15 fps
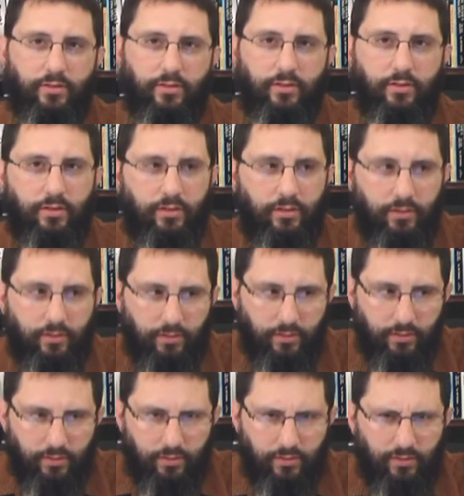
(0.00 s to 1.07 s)

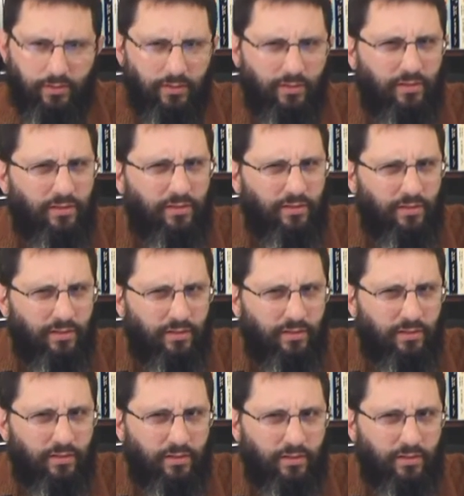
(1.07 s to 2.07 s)
(no one is talking)